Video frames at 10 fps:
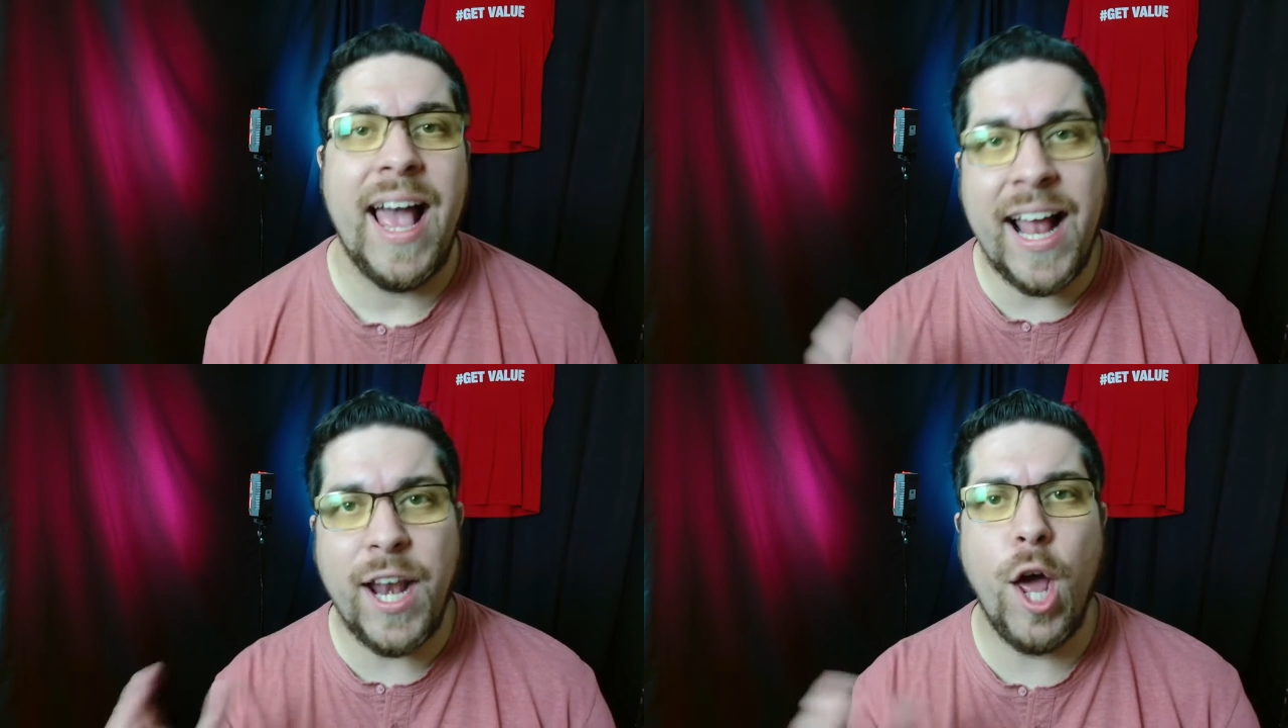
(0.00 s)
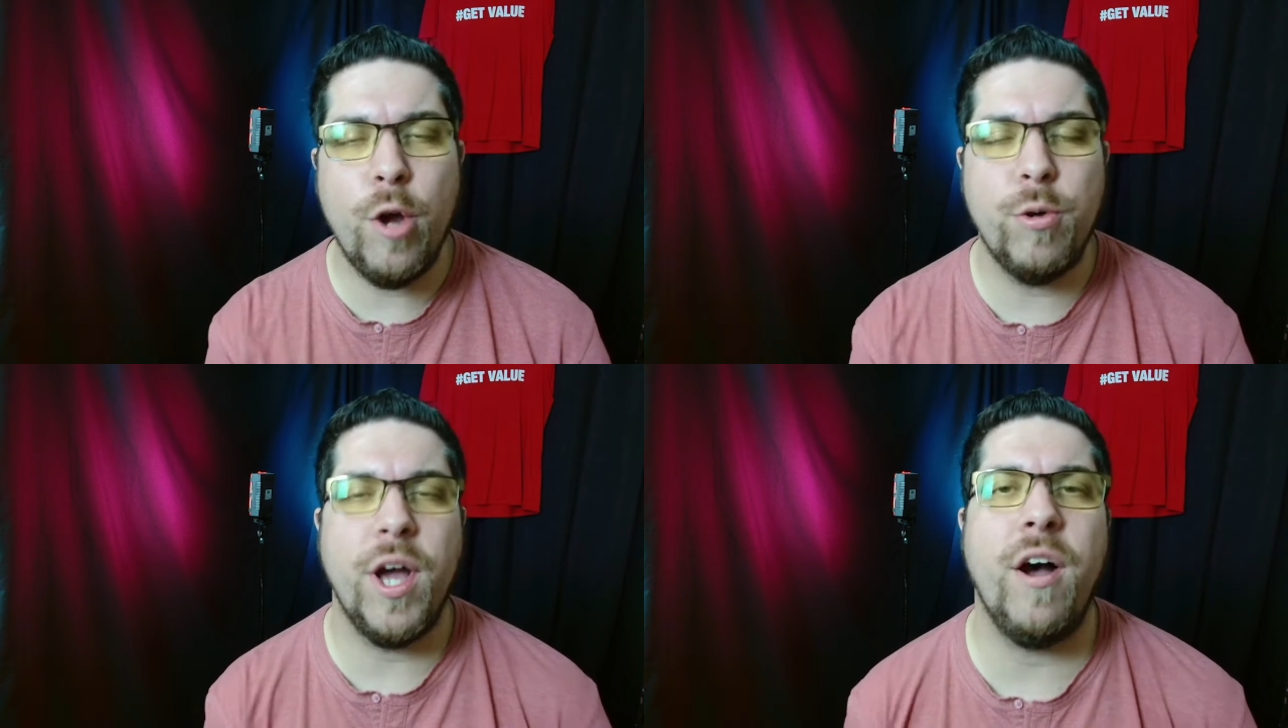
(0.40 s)

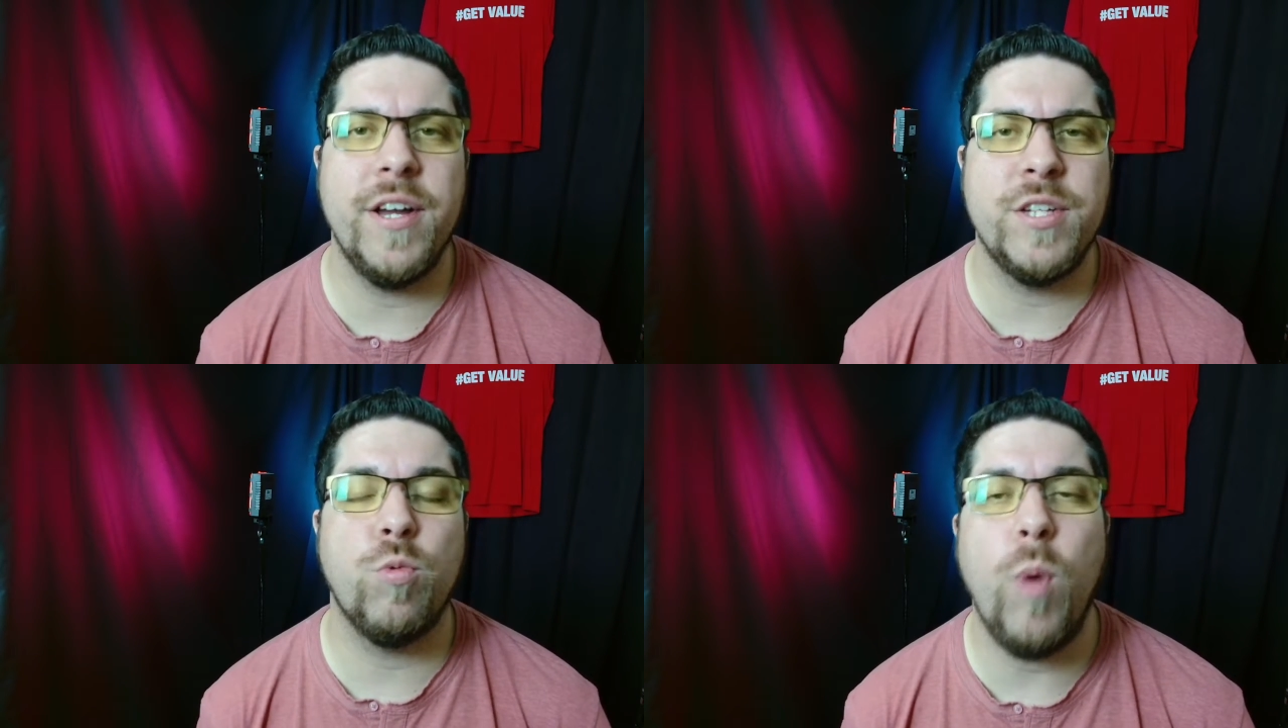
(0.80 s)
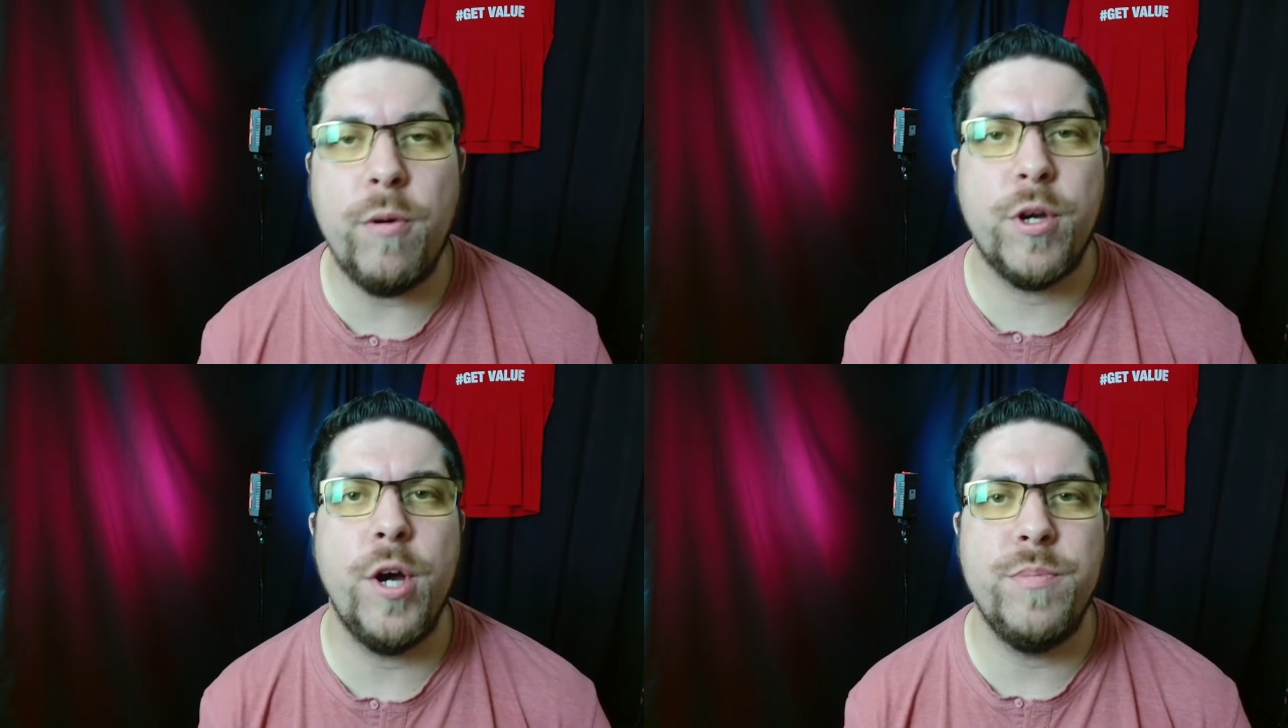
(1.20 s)
Hello guys,
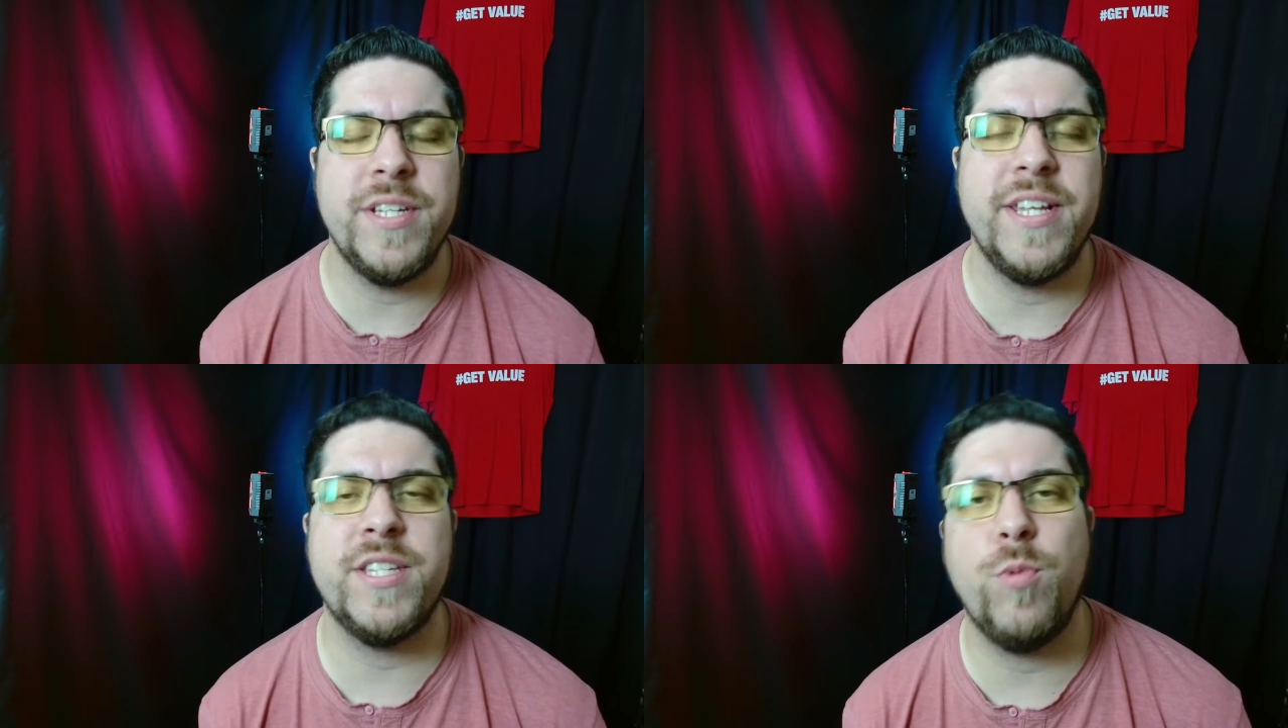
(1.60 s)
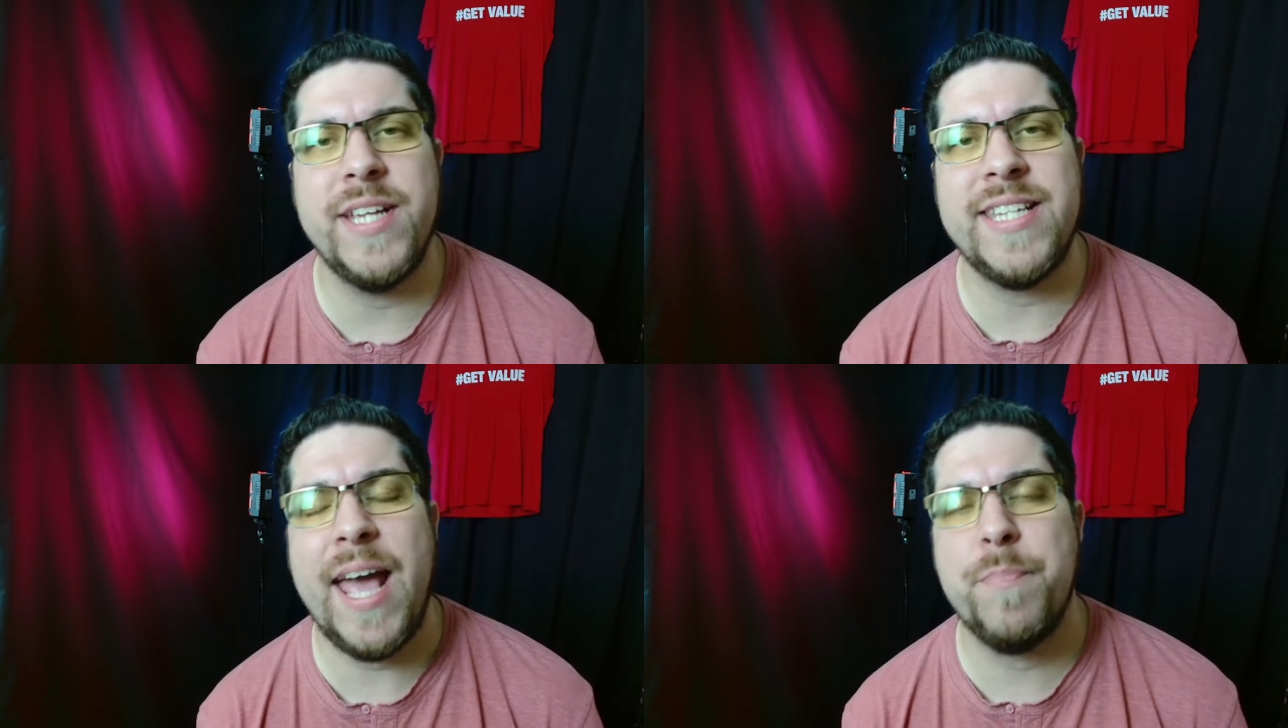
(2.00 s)
welcome to this
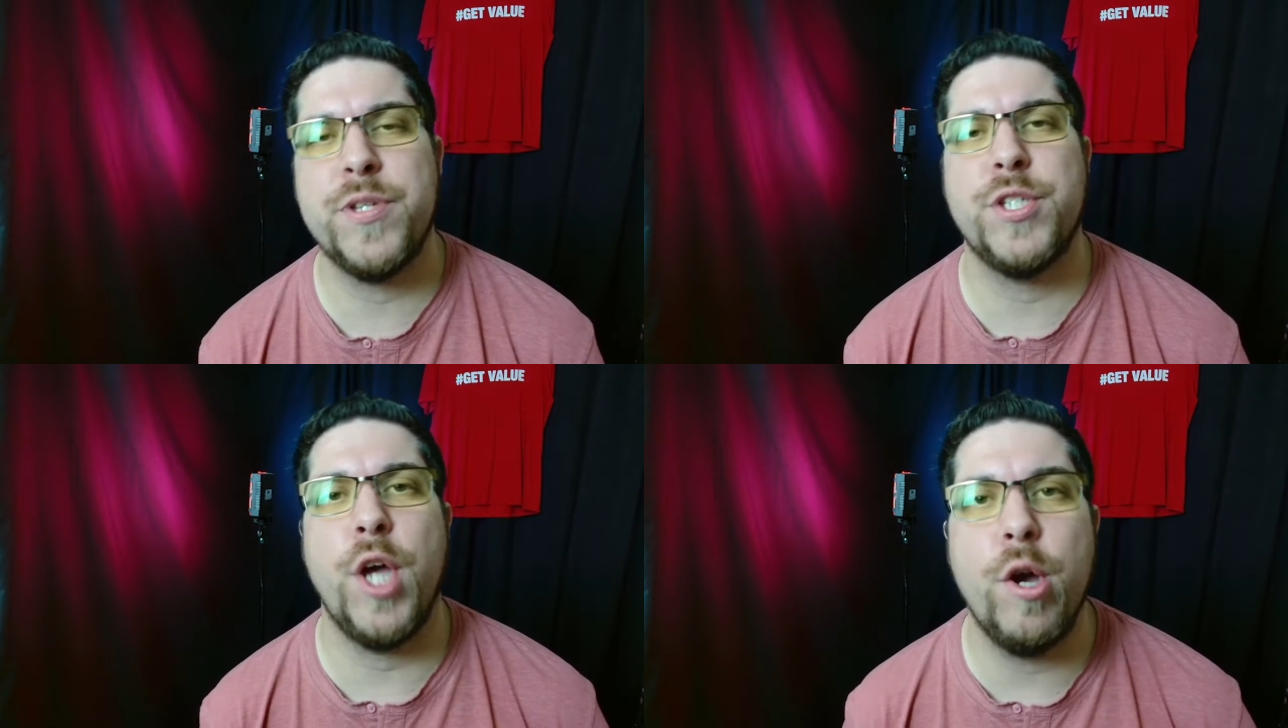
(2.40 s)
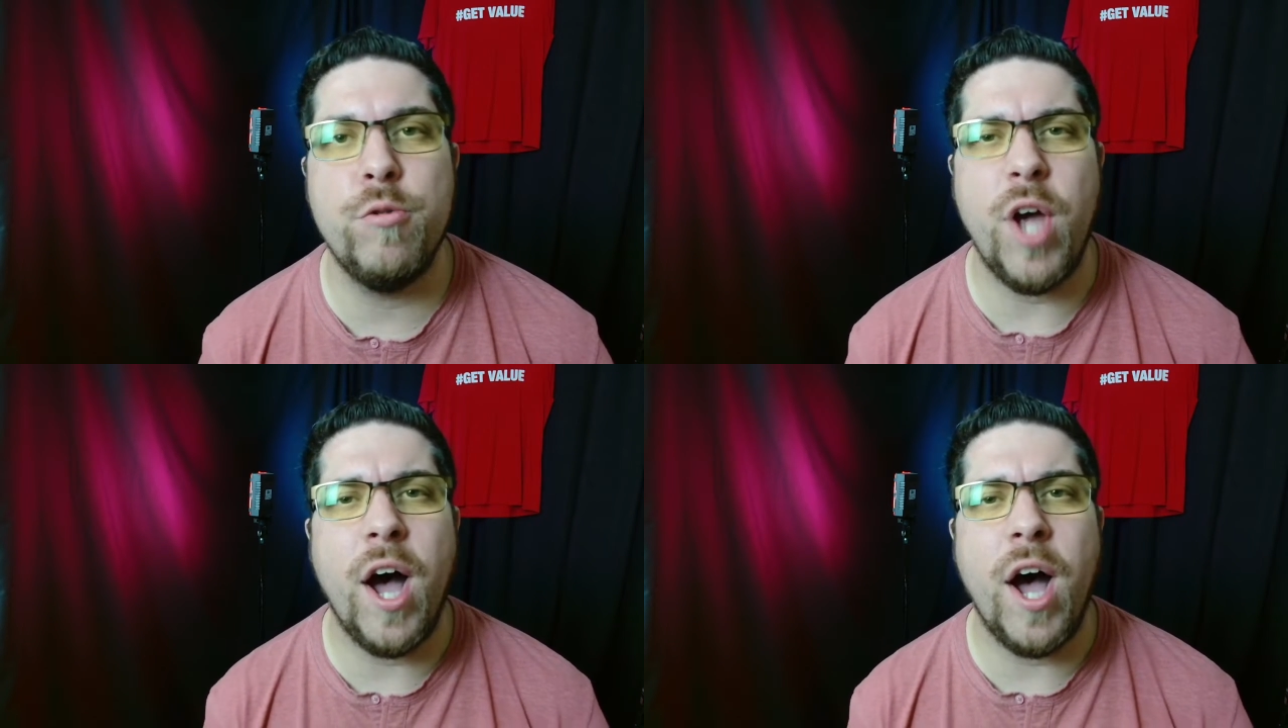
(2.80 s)
week's episode